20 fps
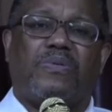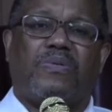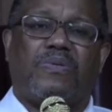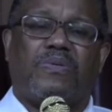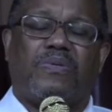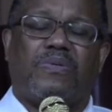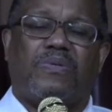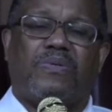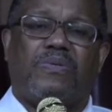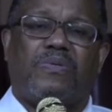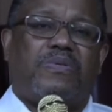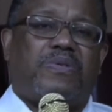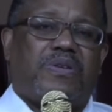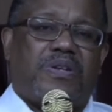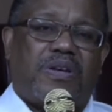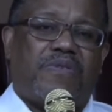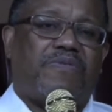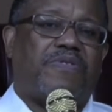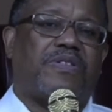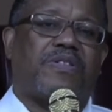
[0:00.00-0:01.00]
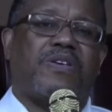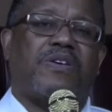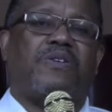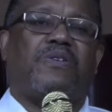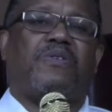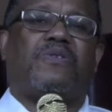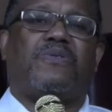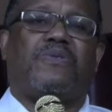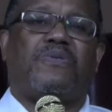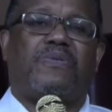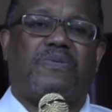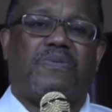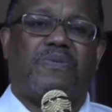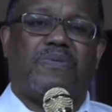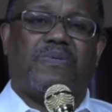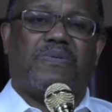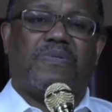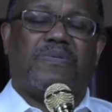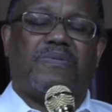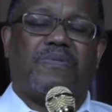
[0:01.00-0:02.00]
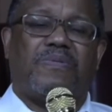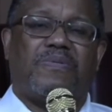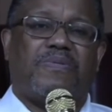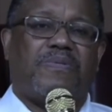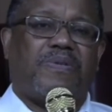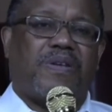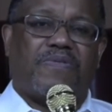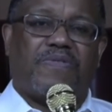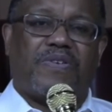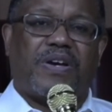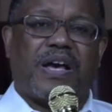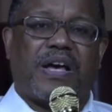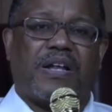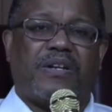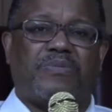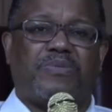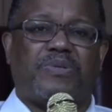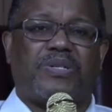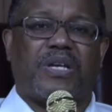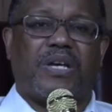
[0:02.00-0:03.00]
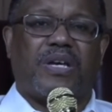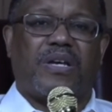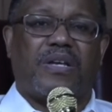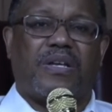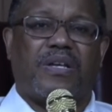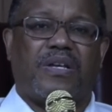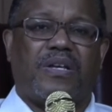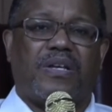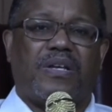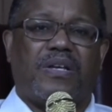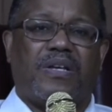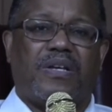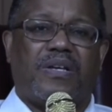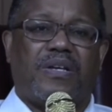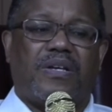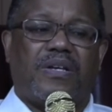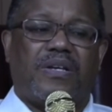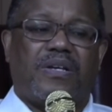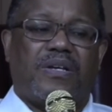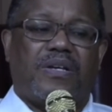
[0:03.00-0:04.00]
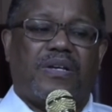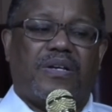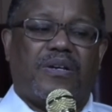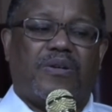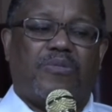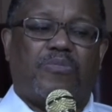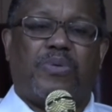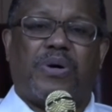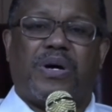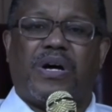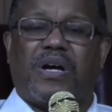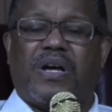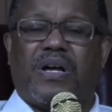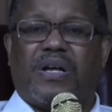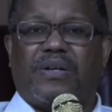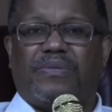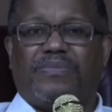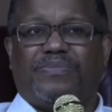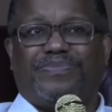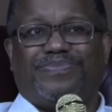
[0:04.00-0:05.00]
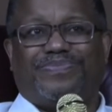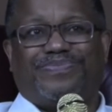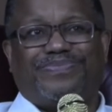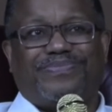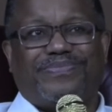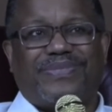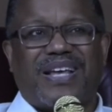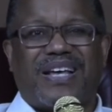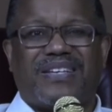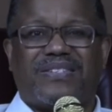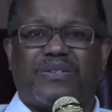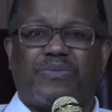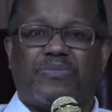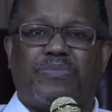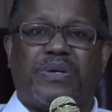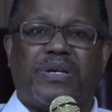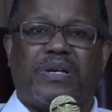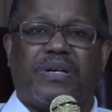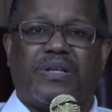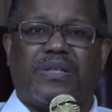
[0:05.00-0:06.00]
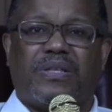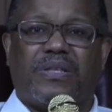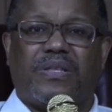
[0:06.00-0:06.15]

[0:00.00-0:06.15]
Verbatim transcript: you did everything cool. You never got upset. Mm-hmm. But that's a myth.